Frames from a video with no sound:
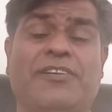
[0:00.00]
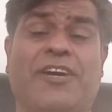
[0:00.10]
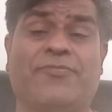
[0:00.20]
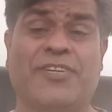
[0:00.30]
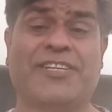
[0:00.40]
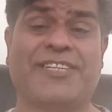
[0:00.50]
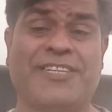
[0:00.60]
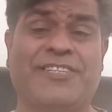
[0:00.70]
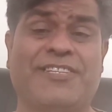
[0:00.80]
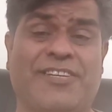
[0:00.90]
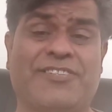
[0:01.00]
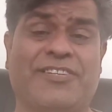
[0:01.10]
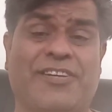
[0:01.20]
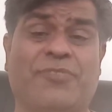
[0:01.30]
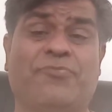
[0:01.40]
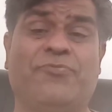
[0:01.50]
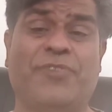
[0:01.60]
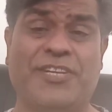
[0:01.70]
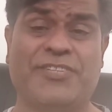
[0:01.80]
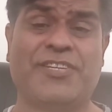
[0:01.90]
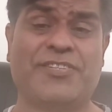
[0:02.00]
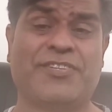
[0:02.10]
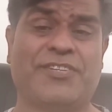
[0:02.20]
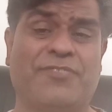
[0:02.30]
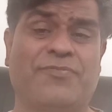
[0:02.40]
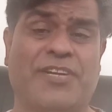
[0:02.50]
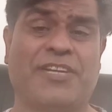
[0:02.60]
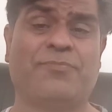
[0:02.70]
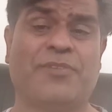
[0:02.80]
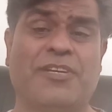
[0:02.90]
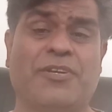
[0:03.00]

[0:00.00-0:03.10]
after getting TRC card, very sensitive time,